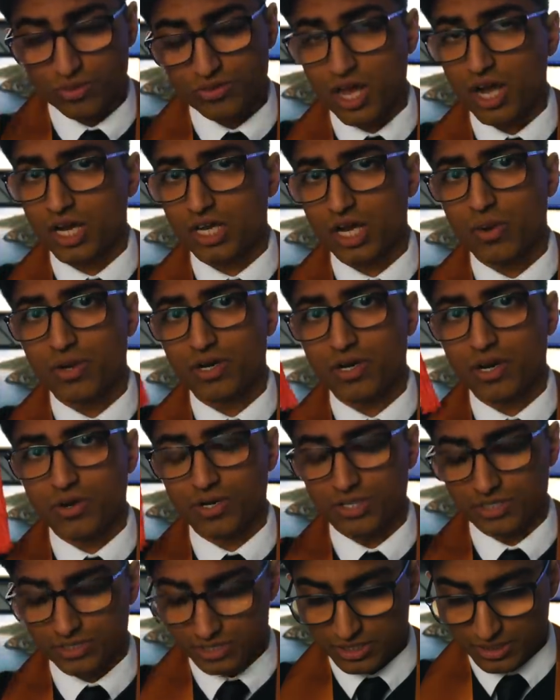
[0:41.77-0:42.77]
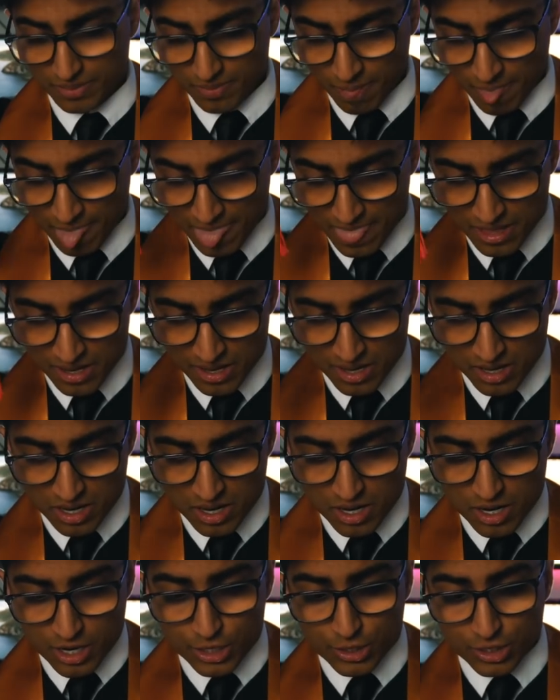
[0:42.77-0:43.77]
not go unnoticed.
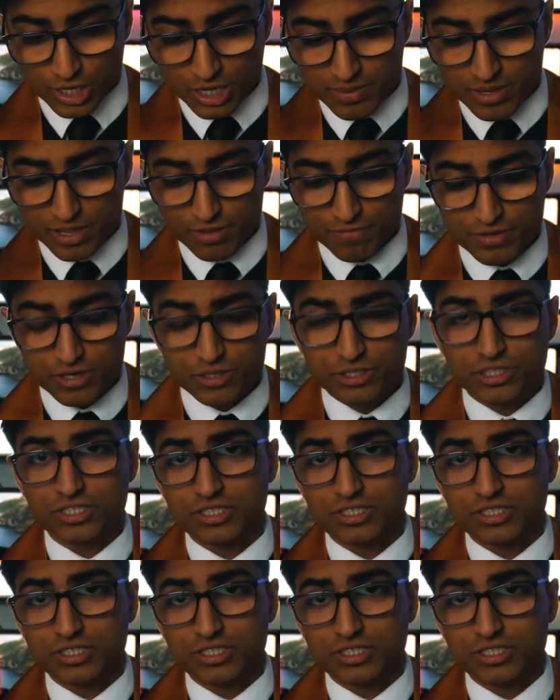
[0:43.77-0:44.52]
You're going to be the future